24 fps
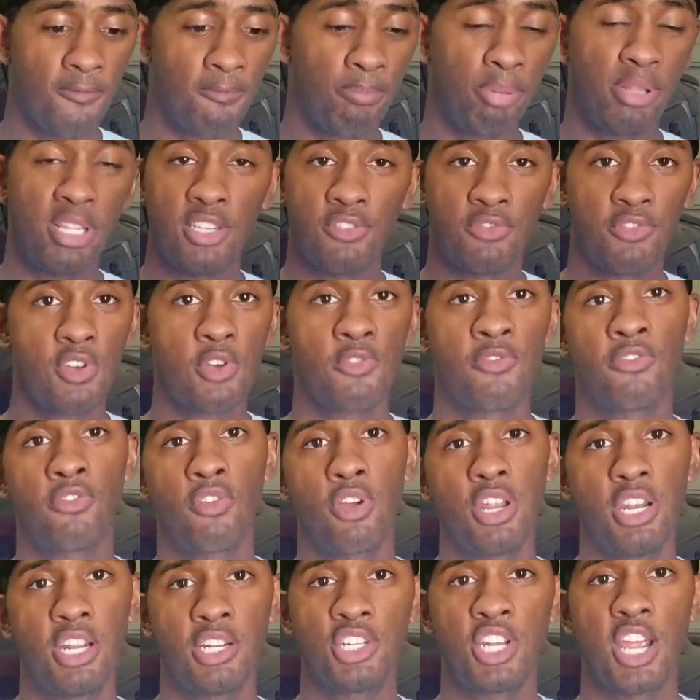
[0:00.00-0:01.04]
please feel
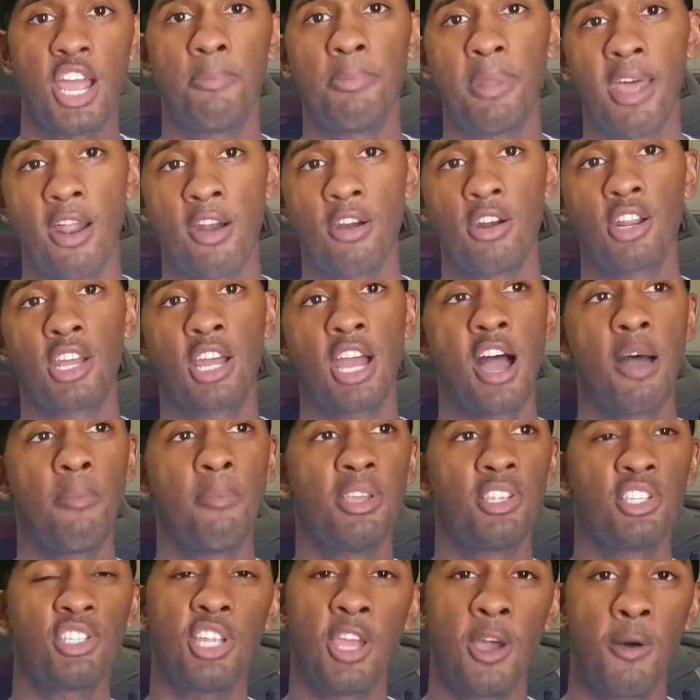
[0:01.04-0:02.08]
free to chime down in the
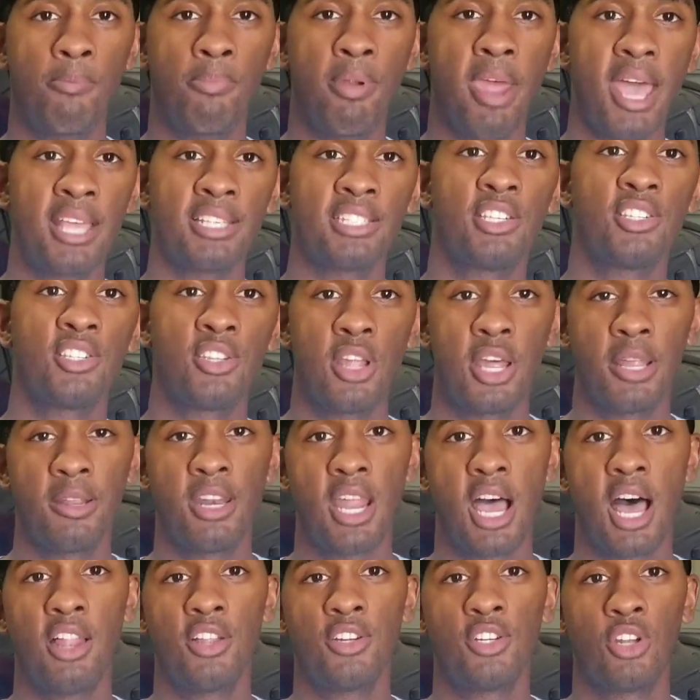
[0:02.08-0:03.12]
comments to help pass this
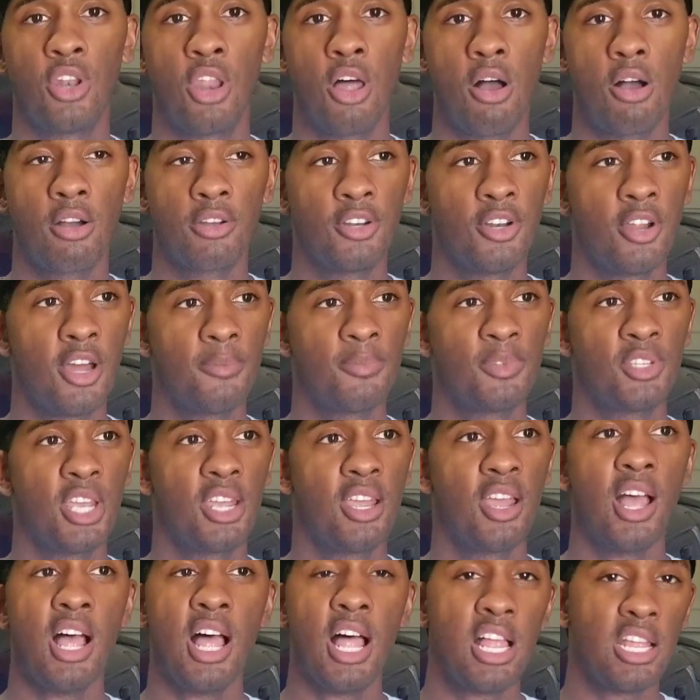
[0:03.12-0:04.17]
knowledge along. You know what I'm saying?